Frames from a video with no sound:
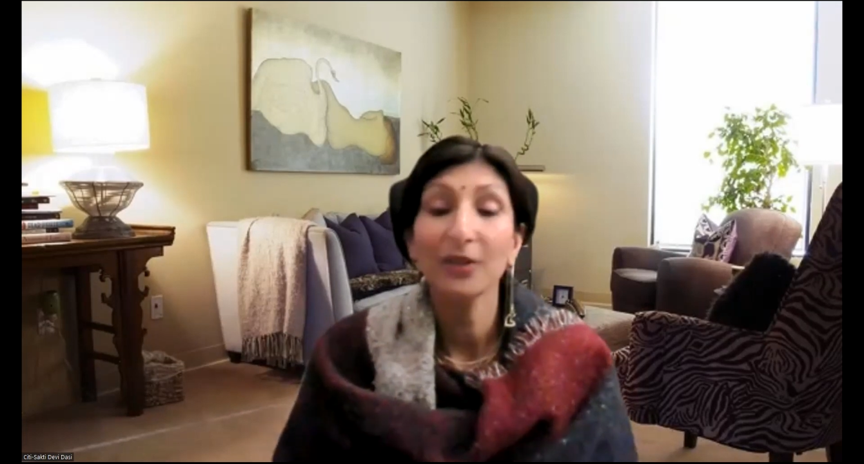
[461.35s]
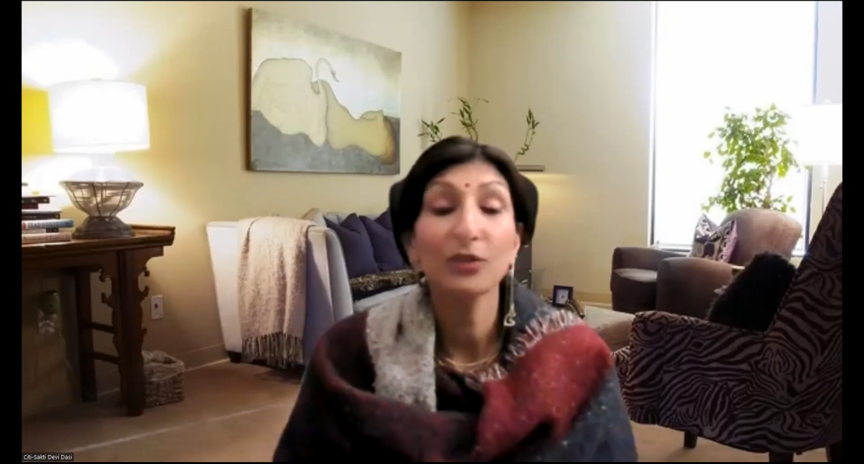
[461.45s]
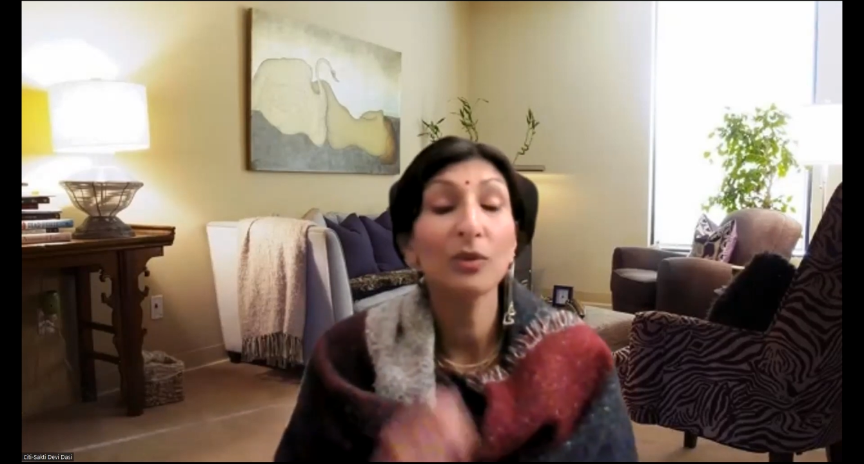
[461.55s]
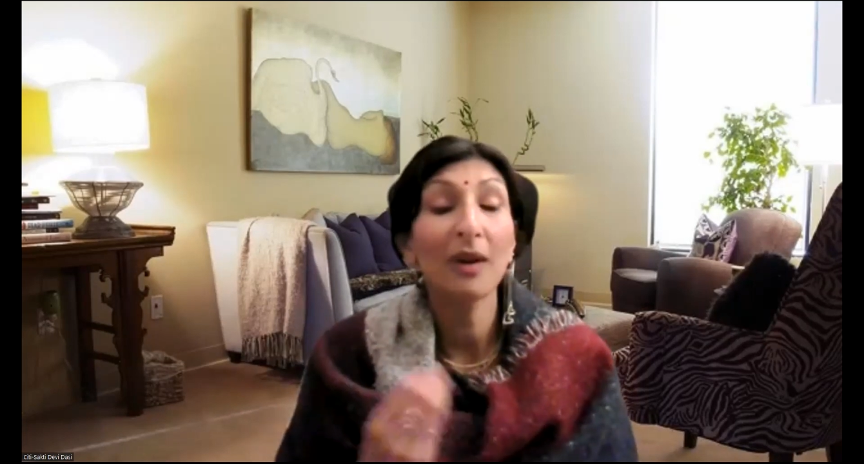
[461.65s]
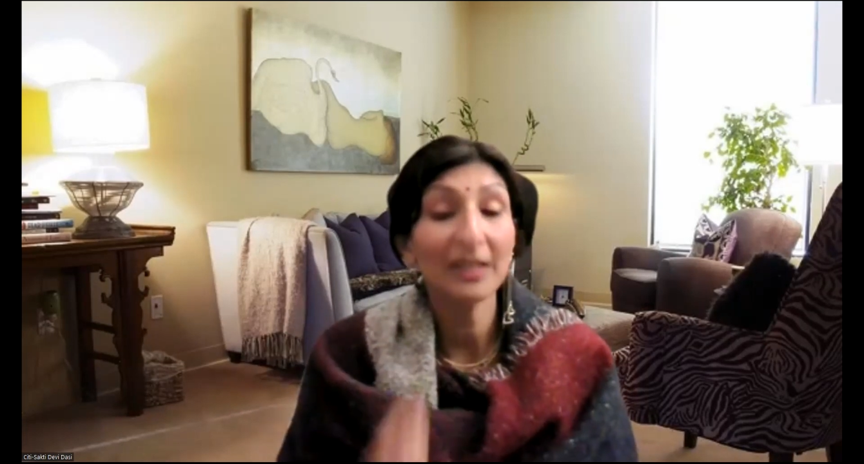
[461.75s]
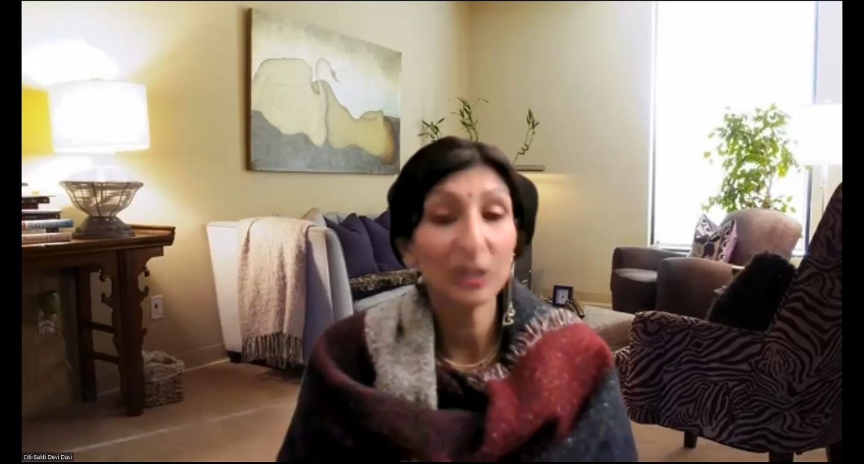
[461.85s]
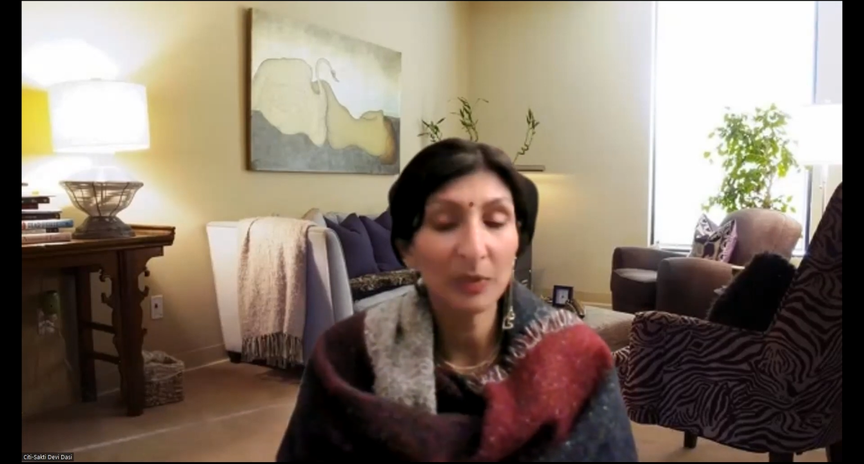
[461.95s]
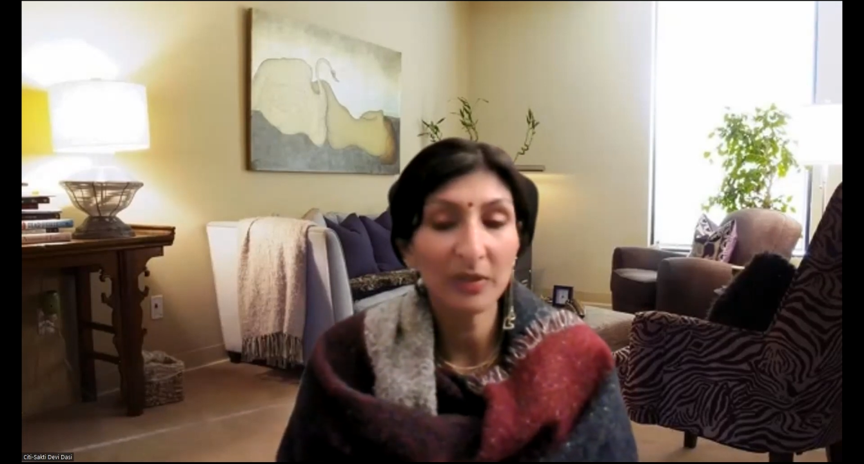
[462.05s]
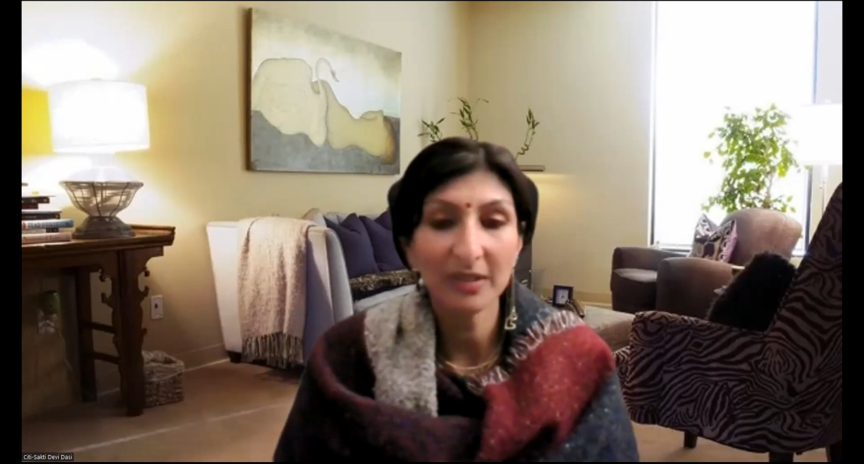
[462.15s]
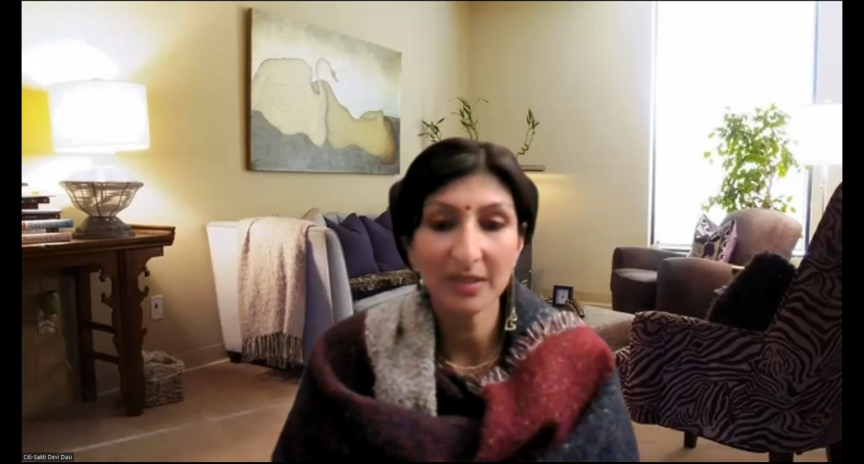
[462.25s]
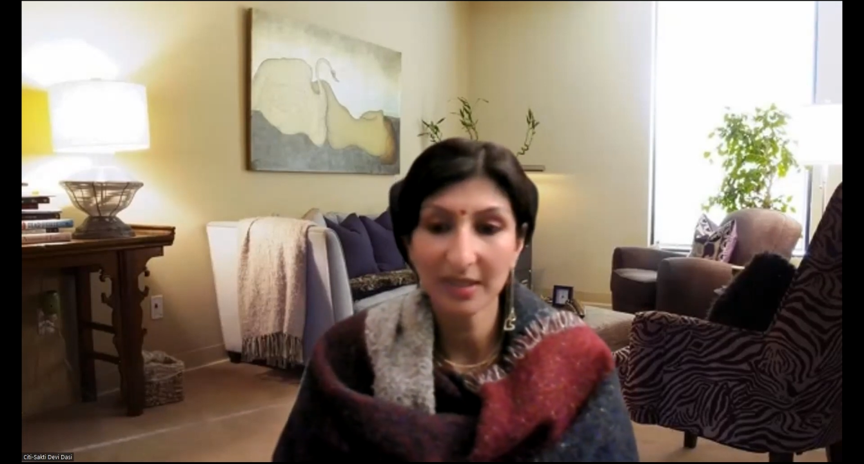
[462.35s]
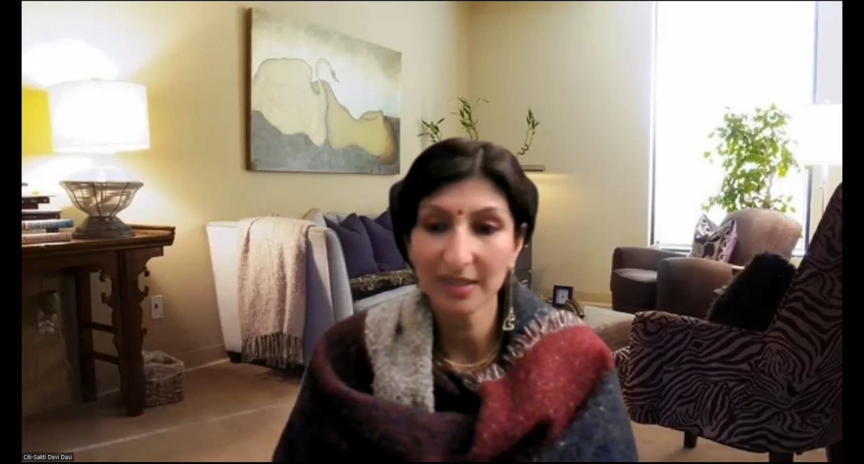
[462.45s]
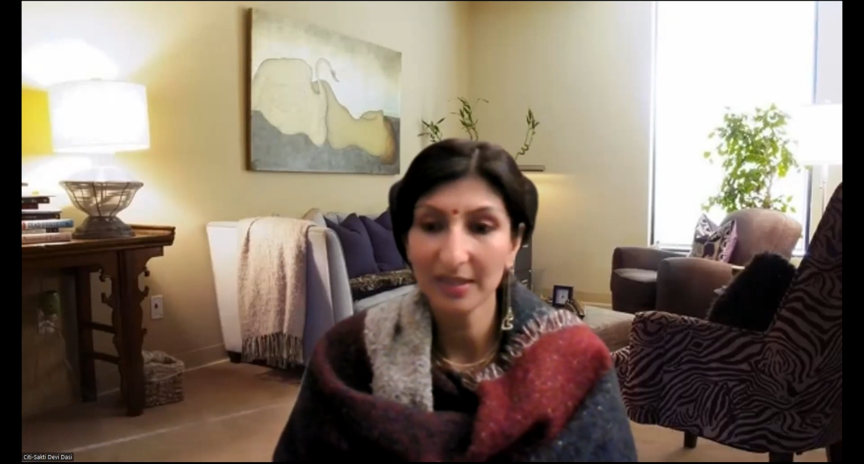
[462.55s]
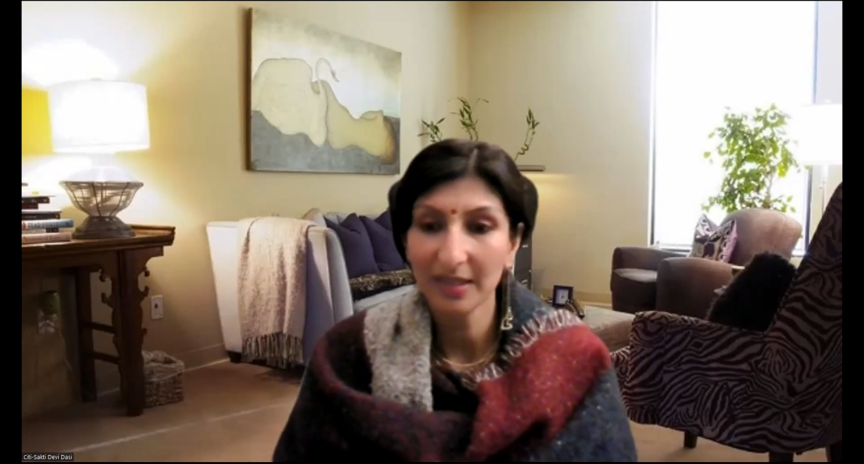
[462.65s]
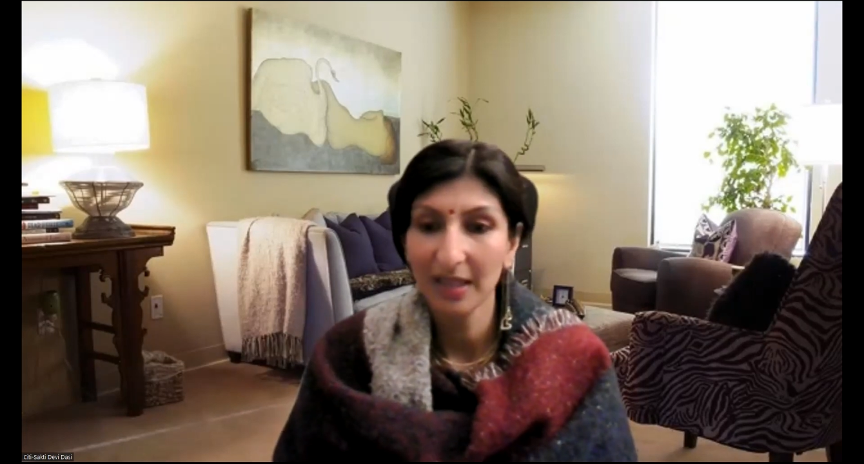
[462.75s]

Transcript: through our experiences,